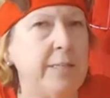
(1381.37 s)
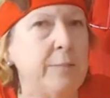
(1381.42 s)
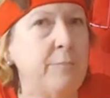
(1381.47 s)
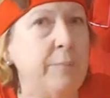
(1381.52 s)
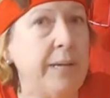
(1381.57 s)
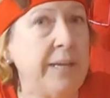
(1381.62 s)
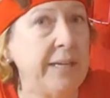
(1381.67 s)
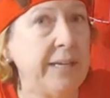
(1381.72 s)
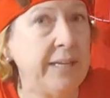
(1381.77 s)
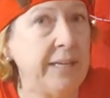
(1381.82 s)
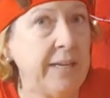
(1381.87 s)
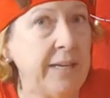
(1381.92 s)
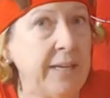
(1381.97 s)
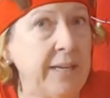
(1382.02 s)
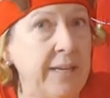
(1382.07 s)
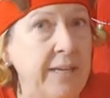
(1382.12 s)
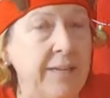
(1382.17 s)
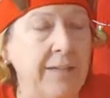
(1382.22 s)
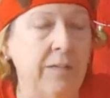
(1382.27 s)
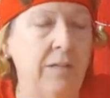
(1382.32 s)
it's
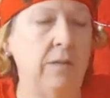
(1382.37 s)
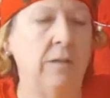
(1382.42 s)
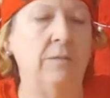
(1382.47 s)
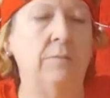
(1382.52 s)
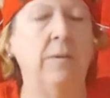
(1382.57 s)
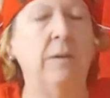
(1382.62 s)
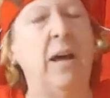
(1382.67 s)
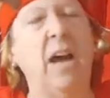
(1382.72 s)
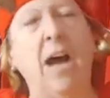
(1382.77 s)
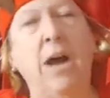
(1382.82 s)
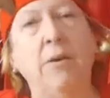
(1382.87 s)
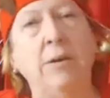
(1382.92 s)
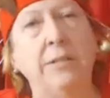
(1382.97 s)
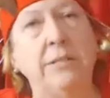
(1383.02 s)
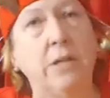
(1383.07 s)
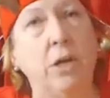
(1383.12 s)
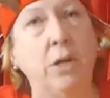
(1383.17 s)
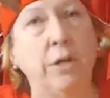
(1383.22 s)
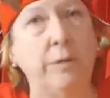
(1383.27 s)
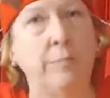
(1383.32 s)
peony. I always
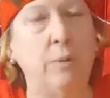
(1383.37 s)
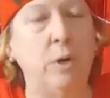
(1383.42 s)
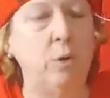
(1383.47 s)
call it